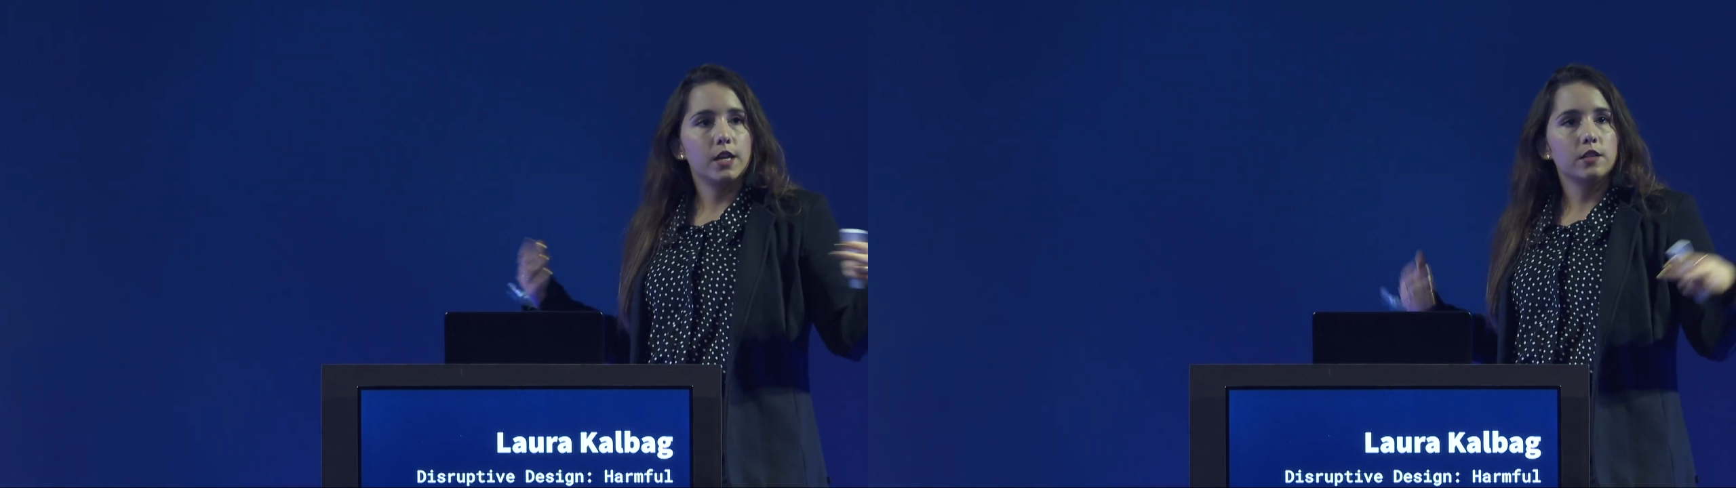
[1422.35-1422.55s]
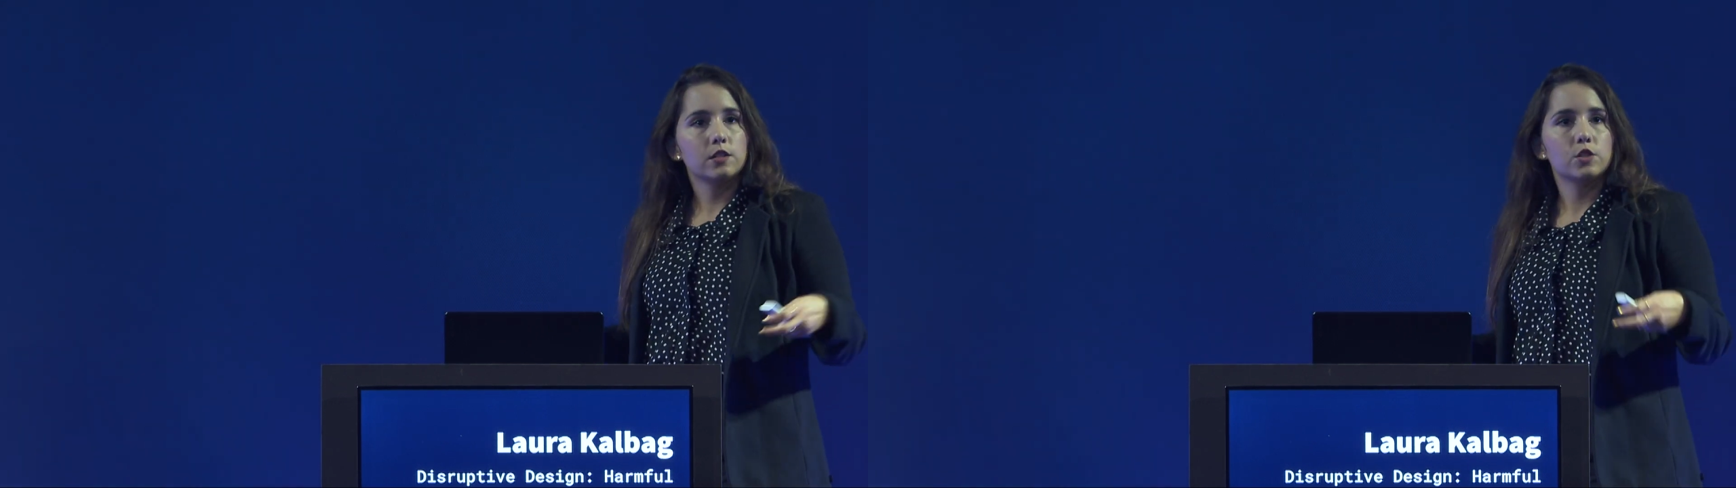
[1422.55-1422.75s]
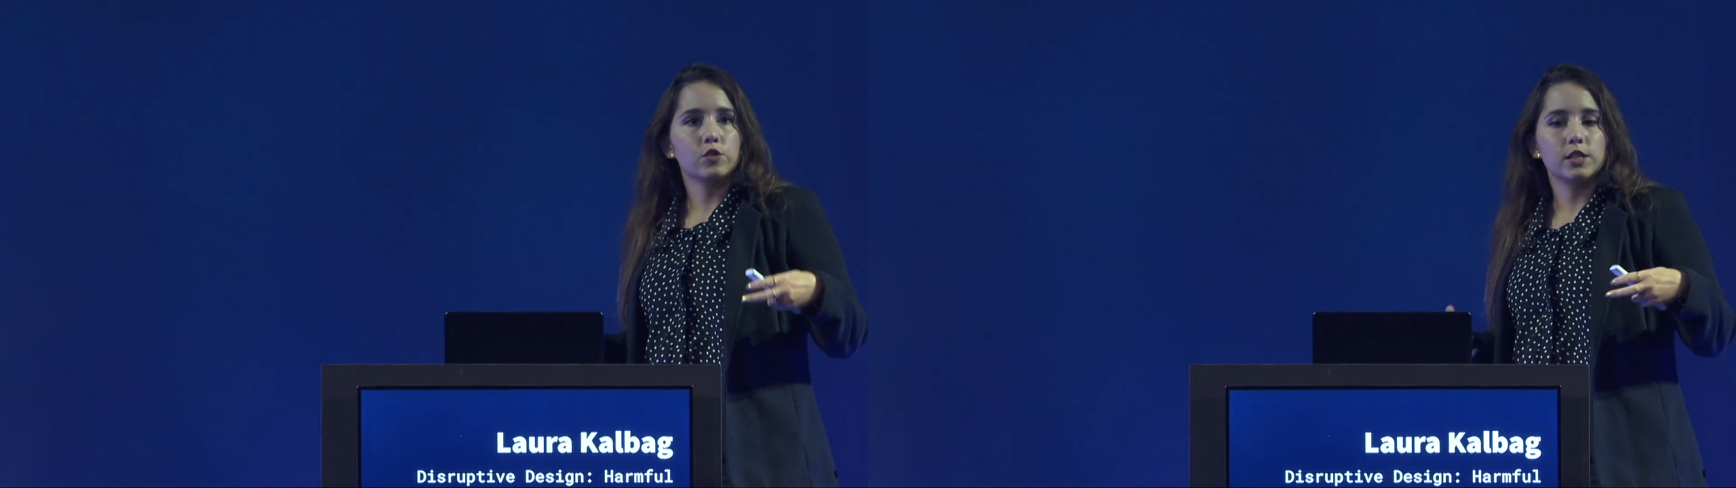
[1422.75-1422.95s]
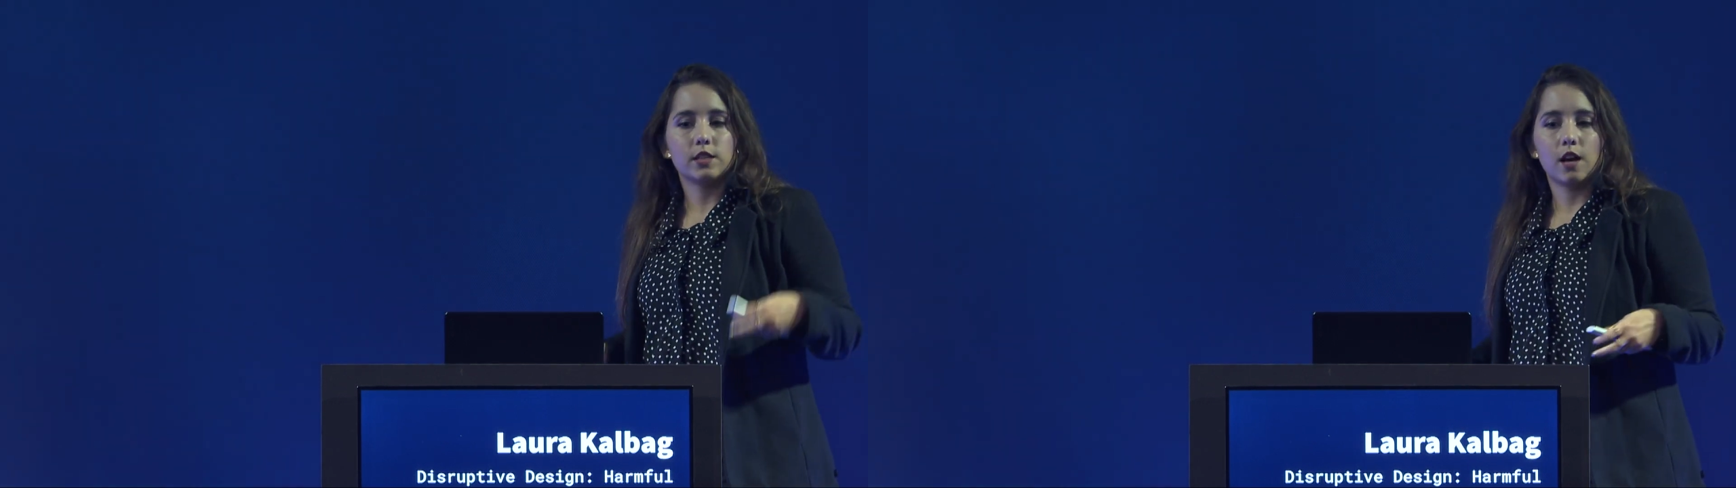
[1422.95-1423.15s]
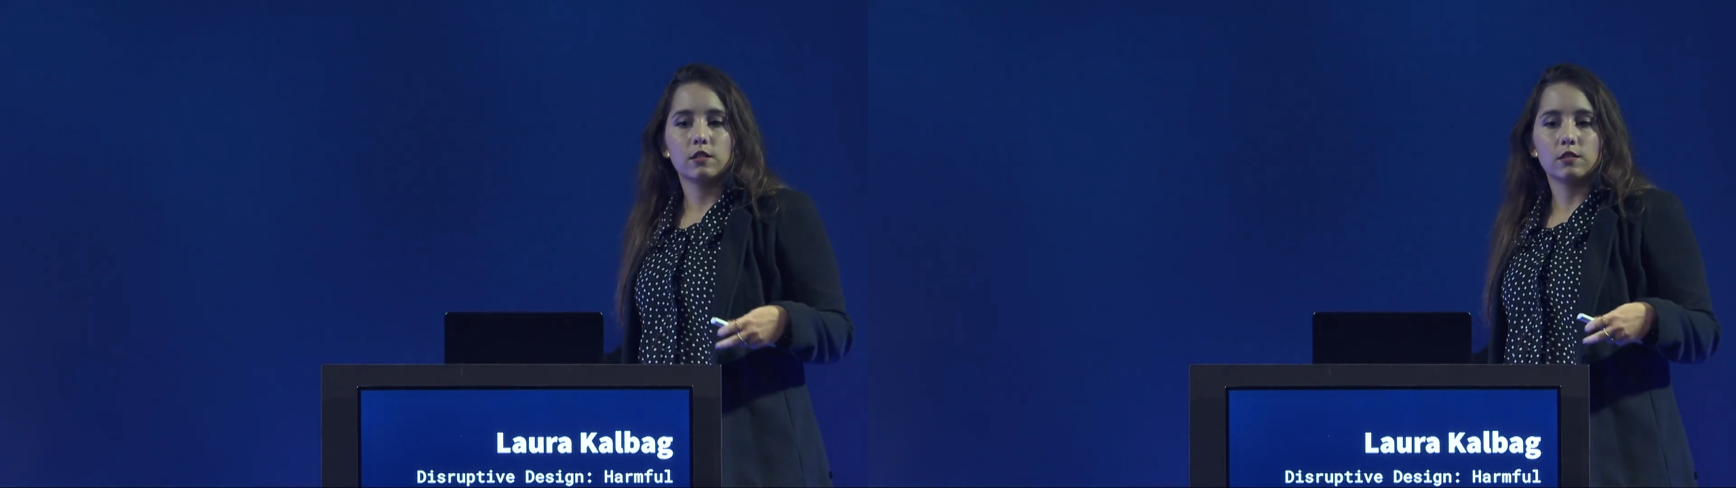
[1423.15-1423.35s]
industry
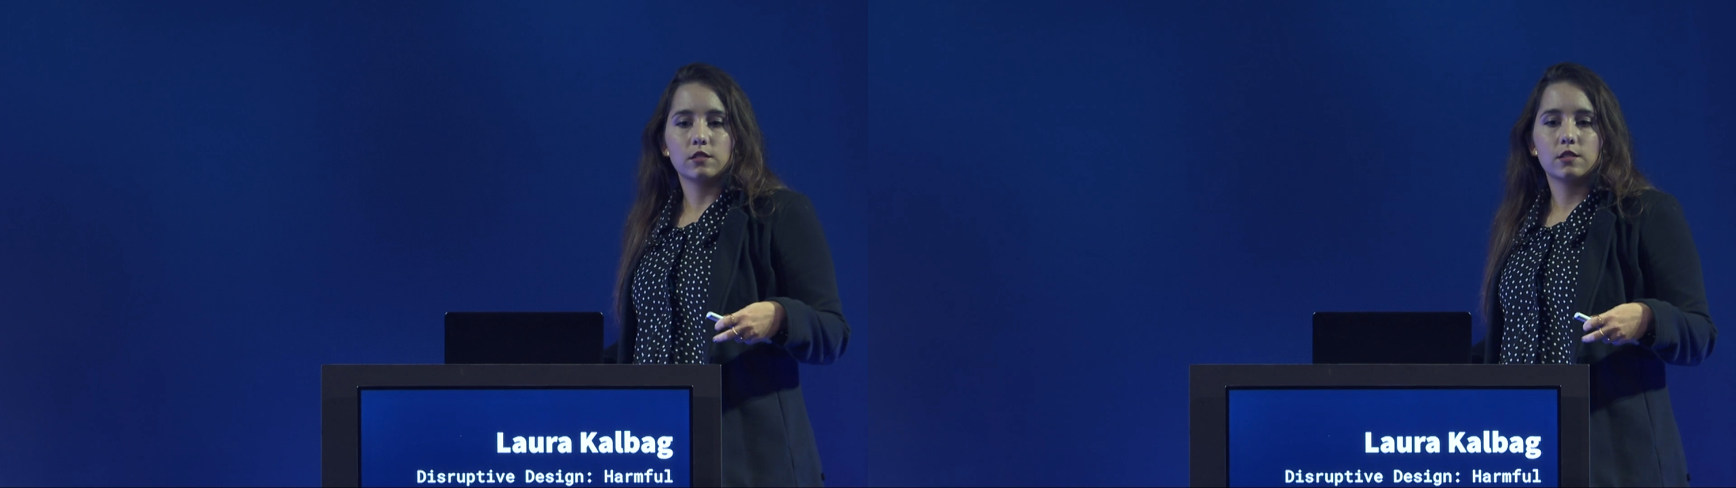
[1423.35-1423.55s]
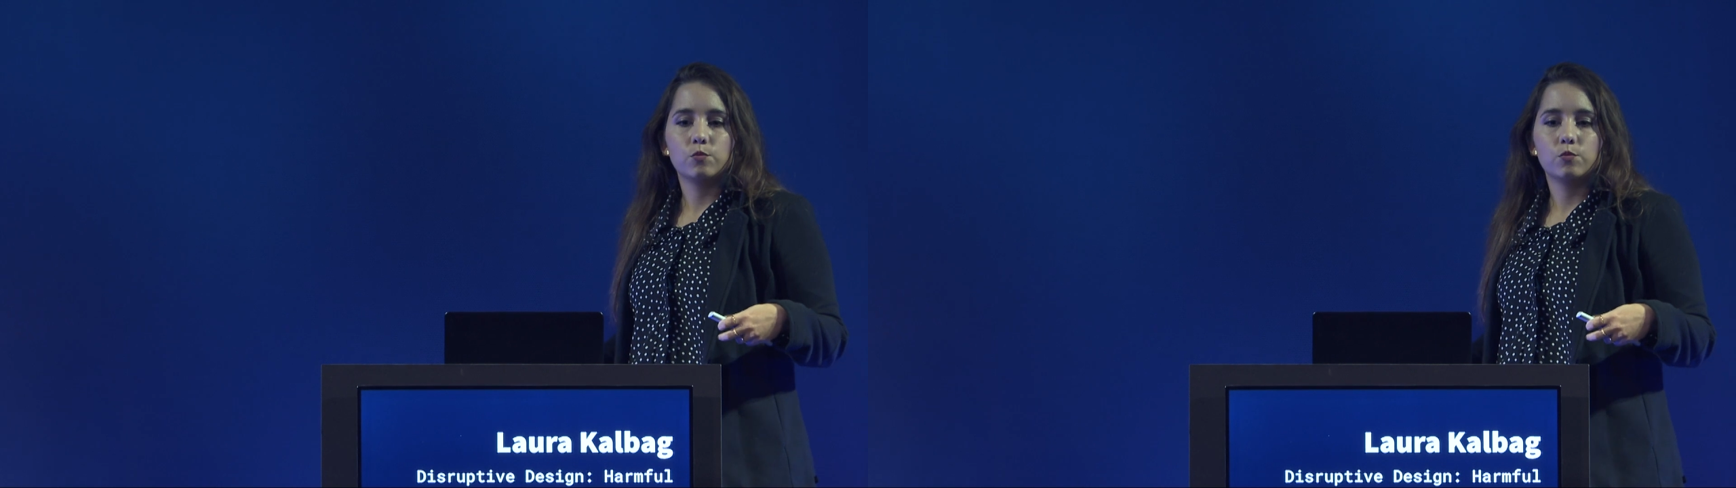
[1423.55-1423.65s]
standards.